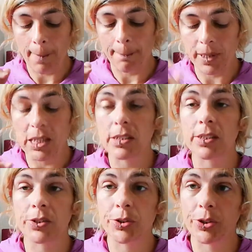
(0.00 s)
brings
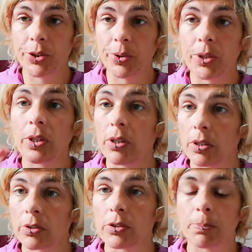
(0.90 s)
us to an
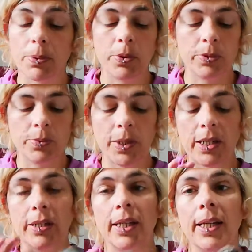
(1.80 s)
arch support as
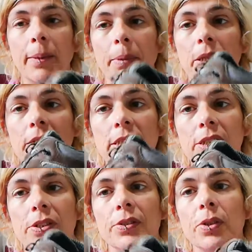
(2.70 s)
well, because
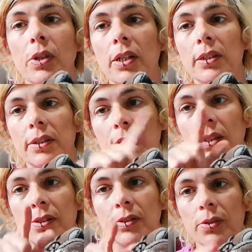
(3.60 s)
this has got a
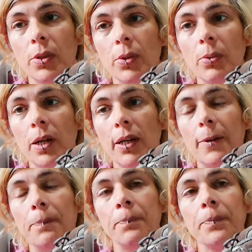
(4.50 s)
sole, a
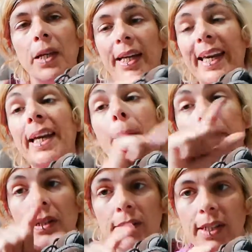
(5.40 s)
heel
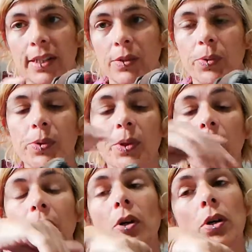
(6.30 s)
built in. It's also got
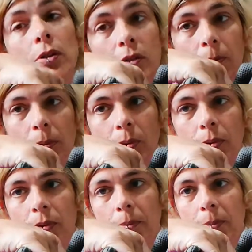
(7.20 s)
an arch support
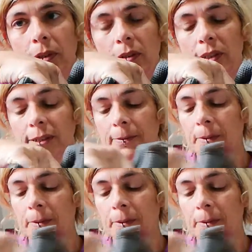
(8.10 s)
built in,